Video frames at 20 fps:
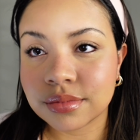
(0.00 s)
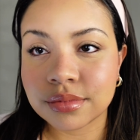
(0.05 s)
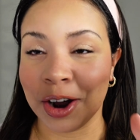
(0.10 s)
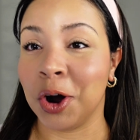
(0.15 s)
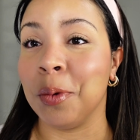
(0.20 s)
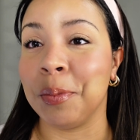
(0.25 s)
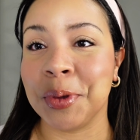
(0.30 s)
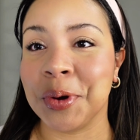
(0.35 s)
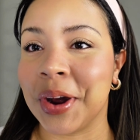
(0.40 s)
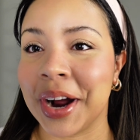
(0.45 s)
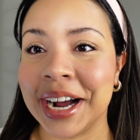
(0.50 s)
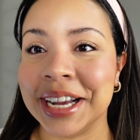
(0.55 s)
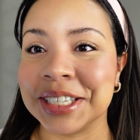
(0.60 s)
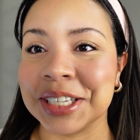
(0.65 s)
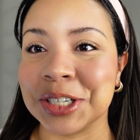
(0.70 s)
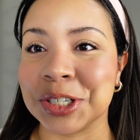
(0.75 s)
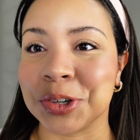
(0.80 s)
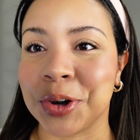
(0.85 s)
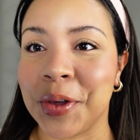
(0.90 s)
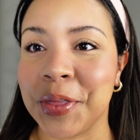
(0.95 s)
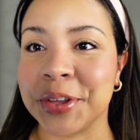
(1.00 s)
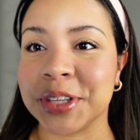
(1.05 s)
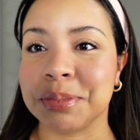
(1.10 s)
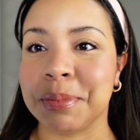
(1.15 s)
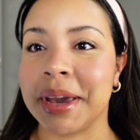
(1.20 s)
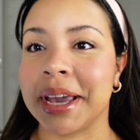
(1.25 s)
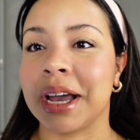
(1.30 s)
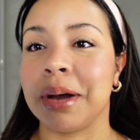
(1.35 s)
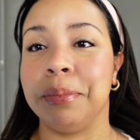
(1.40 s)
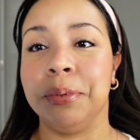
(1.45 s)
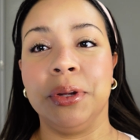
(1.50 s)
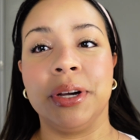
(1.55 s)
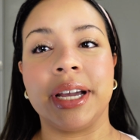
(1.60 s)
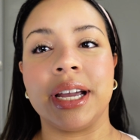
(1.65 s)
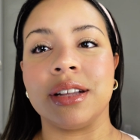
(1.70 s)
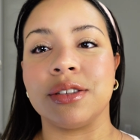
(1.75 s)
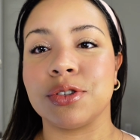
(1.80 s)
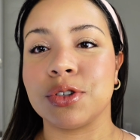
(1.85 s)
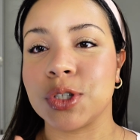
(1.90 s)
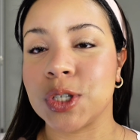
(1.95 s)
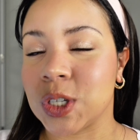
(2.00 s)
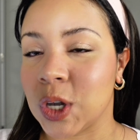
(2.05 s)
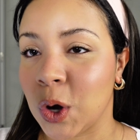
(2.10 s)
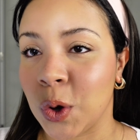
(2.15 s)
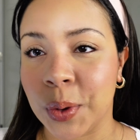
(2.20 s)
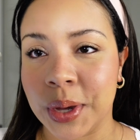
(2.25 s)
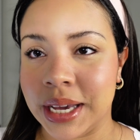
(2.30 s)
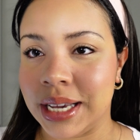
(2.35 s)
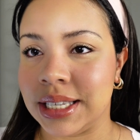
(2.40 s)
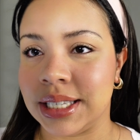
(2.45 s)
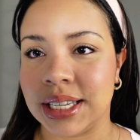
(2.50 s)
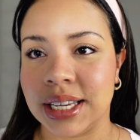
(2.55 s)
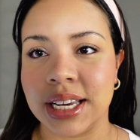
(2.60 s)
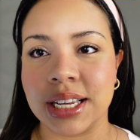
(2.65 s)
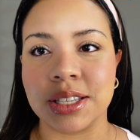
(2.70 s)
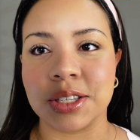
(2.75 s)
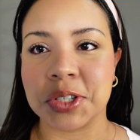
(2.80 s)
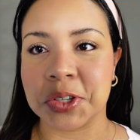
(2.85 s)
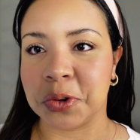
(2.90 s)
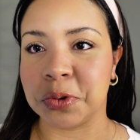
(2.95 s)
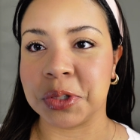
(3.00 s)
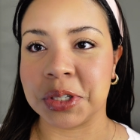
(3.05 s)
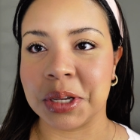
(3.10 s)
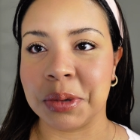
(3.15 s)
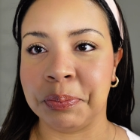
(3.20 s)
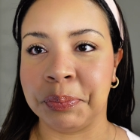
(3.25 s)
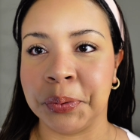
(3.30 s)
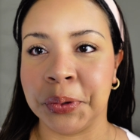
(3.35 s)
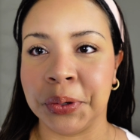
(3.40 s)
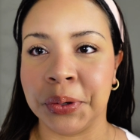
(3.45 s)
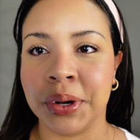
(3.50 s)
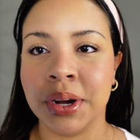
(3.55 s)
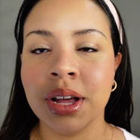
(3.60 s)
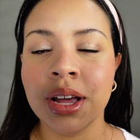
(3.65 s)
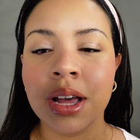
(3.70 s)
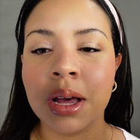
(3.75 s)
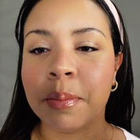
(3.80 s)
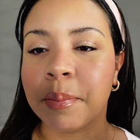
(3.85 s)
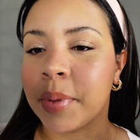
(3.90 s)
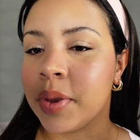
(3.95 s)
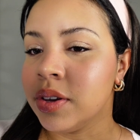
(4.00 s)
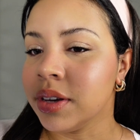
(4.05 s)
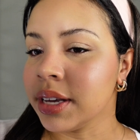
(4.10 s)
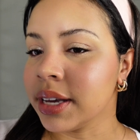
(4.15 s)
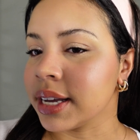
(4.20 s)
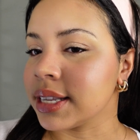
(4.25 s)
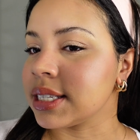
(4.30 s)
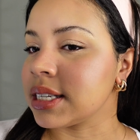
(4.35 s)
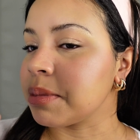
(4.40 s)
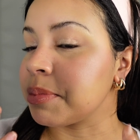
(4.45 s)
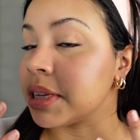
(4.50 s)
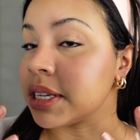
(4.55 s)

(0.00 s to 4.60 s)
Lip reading: hope you guys enjoyed this makeup look. It's so easy, it's so simple, but you can get some